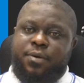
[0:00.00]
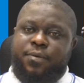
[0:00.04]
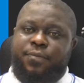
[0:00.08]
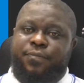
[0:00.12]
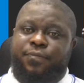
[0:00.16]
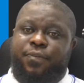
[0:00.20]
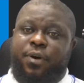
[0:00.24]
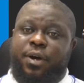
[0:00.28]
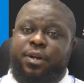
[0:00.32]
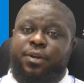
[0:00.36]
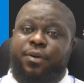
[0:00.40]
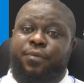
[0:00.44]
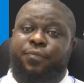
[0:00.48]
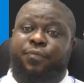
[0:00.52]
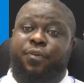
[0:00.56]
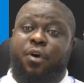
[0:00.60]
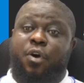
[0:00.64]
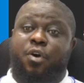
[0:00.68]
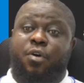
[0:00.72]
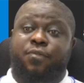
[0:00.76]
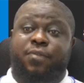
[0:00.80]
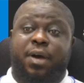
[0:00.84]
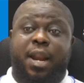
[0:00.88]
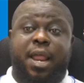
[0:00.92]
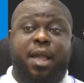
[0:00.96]
for,
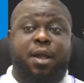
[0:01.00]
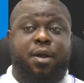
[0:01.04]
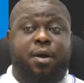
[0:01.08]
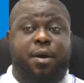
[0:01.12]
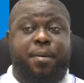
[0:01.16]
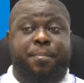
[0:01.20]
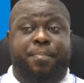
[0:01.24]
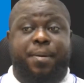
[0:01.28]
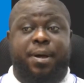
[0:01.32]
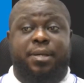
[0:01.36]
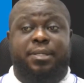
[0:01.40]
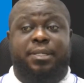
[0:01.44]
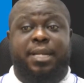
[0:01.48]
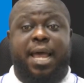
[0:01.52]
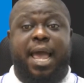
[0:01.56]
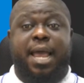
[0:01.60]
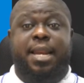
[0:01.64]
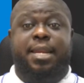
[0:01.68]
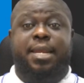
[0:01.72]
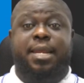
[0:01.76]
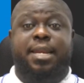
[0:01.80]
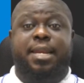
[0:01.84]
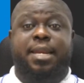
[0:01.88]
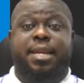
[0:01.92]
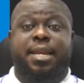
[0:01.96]
for covalent compounds,
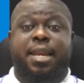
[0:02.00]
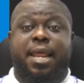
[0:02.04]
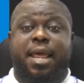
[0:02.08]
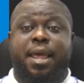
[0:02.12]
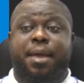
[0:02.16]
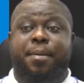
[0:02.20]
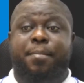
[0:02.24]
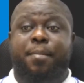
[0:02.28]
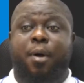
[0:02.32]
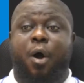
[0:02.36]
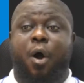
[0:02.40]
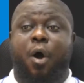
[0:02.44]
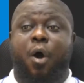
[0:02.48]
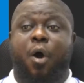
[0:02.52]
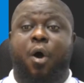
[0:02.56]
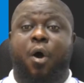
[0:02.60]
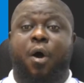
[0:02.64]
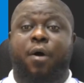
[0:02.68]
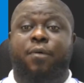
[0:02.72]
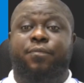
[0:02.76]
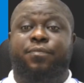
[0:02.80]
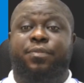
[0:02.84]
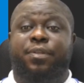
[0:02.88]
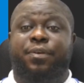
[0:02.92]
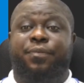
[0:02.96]
write the name
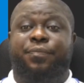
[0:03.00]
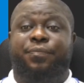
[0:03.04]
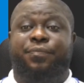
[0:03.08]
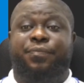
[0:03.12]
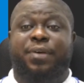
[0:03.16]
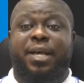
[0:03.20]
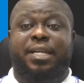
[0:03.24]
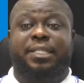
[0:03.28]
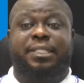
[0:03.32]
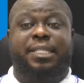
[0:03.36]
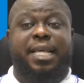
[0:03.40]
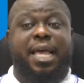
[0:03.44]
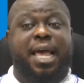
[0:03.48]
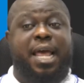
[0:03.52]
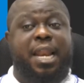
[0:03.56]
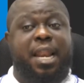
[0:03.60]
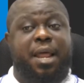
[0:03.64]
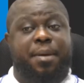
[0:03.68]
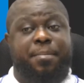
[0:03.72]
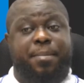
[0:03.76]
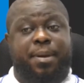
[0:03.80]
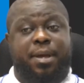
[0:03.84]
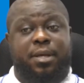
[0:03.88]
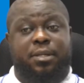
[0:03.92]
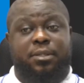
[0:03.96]
of the first
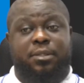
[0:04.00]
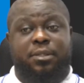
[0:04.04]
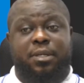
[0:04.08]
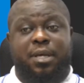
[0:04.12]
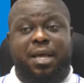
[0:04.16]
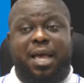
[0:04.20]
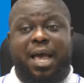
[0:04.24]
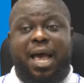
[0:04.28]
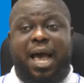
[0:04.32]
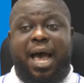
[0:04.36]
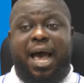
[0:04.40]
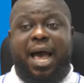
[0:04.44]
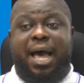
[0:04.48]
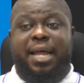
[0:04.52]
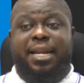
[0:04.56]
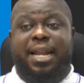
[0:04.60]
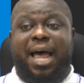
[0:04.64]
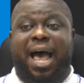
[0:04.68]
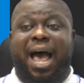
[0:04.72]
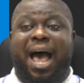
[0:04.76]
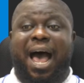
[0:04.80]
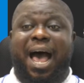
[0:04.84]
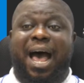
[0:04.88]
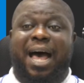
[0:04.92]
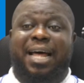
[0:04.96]
element and
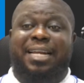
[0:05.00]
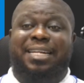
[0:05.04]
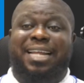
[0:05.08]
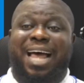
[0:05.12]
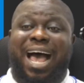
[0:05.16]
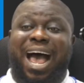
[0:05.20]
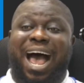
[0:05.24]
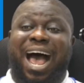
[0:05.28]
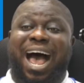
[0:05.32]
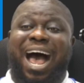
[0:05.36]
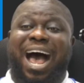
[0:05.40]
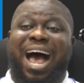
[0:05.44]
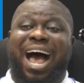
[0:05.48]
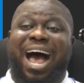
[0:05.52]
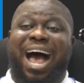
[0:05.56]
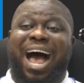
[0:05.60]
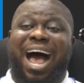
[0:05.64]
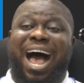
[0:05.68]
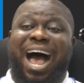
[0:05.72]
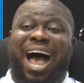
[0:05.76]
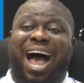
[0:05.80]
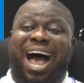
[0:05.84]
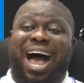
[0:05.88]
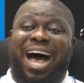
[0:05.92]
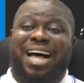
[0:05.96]
add
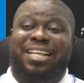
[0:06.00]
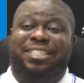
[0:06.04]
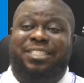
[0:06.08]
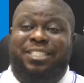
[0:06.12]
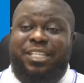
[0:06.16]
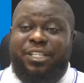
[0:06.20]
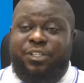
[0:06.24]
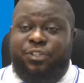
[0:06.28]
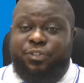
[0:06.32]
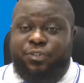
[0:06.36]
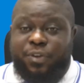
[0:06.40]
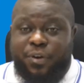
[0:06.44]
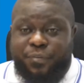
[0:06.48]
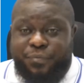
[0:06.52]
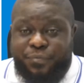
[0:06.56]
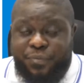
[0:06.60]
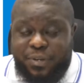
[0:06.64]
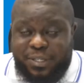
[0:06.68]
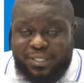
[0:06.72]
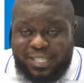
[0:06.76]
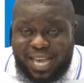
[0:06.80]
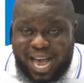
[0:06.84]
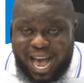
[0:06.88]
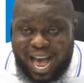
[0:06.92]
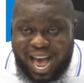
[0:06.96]
the
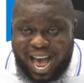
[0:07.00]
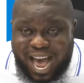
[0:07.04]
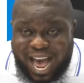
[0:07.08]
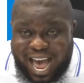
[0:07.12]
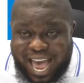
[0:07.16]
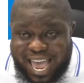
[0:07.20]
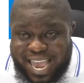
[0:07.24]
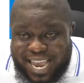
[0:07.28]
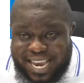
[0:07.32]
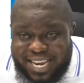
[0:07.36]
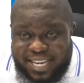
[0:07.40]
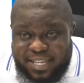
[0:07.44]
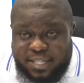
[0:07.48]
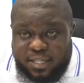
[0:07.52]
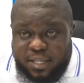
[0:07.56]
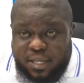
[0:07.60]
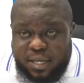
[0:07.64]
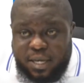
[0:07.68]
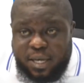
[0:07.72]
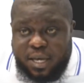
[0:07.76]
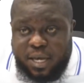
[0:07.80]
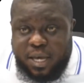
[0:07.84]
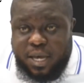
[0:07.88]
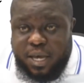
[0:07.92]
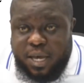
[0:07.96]
suffix "id"
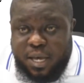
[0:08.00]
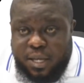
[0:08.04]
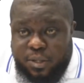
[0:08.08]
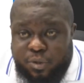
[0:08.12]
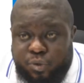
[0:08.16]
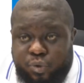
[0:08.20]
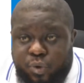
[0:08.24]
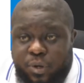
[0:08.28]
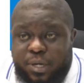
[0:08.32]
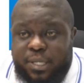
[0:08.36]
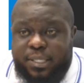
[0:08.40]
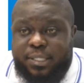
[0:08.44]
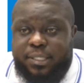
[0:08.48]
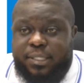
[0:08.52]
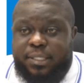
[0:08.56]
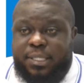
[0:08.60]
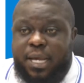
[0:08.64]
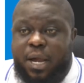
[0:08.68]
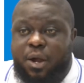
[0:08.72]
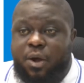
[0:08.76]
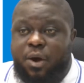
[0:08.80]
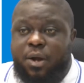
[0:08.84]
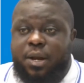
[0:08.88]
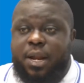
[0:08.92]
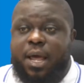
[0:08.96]
to the
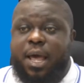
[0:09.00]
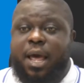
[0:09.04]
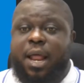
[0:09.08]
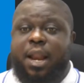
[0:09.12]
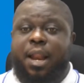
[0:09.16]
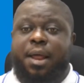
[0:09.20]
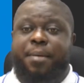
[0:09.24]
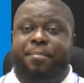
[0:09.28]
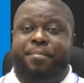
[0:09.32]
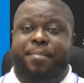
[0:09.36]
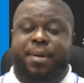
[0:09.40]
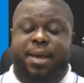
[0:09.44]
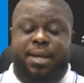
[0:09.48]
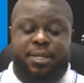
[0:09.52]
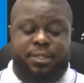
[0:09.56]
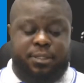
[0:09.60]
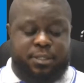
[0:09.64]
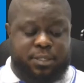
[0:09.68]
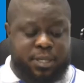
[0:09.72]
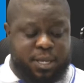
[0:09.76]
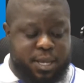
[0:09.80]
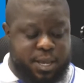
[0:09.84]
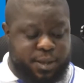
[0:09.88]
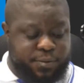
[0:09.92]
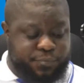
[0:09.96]
second
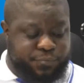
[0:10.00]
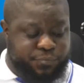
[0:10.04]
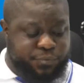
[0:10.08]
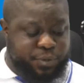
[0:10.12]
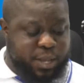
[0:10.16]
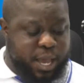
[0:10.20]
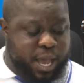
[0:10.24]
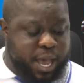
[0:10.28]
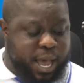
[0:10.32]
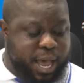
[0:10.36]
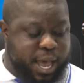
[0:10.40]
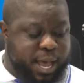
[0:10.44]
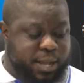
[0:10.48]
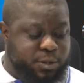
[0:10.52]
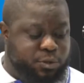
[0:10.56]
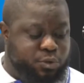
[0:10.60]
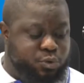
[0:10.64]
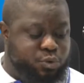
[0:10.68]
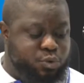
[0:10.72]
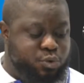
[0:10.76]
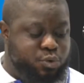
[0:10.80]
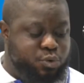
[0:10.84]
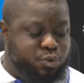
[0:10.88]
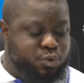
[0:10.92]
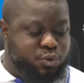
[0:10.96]
element if there are
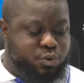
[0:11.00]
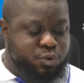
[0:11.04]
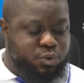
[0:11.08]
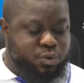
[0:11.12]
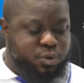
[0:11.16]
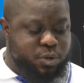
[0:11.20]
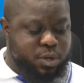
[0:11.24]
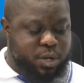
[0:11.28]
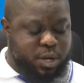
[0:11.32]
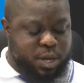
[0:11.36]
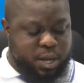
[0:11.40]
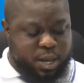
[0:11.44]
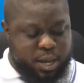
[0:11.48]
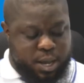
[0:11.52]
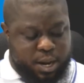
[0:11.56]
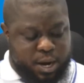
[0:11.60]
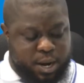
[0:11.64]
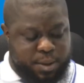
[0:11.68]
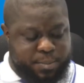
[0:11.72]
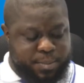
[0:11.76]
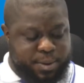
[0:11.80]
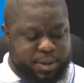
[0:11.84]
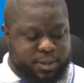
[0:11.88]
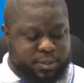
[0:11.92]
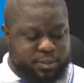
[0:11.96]
two
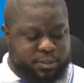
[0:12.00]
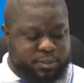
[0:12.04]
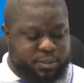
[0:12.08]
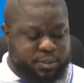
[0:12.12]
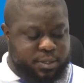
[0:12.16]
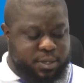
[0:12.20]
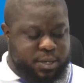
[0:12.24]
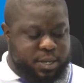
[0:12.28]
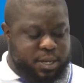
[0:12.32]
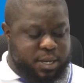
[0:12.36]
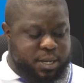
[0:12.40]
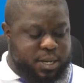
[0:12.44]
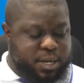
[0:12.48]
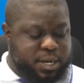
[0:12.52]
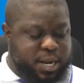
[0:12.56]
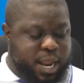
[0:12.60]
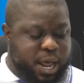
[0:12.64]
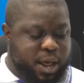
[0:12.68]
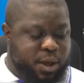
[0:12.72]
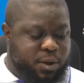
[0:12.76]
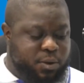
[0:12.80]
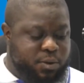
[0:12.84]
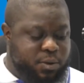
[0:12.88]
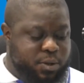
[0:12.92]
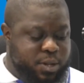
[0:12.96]
elements.
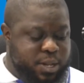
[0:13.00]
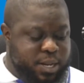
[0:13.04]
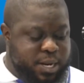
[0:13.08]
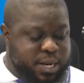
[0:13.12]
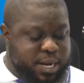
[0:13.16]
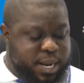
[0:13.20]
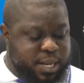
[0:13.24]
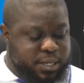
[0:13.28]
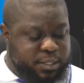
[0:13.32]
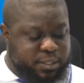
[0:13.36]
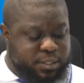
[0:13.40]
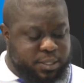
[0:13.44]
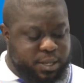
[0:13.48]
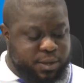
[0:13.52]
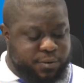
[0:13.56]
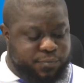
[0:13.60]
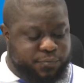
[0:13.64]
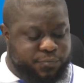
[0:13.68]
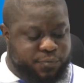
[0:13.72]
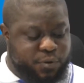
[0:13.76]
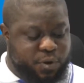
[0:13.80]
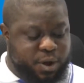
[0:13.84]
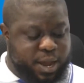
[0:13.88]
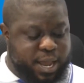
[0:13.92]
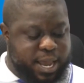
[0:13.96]
Now, let's take
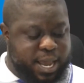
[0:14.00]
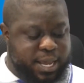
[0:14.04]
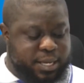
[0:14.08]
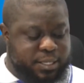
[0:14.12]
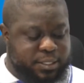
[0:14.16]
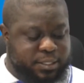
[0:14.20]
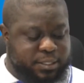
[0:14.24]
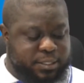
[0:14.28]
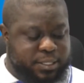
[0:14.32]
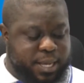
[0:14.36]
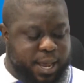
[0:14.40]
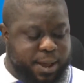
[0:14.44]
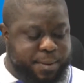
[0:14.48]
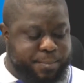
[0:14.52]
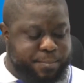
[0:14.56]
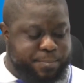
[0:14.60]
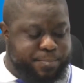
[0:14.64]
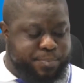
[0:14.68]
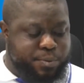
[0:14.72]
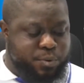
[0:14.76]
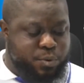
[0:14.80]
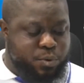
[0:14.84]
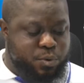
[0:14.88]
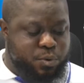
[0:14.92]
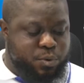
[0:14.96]
for
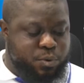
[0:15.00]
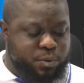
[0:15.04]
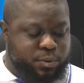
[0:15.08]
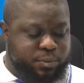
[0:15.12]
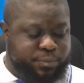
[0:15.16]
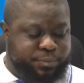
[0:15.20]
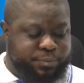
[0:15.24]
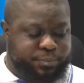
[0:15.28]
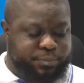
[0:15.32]
example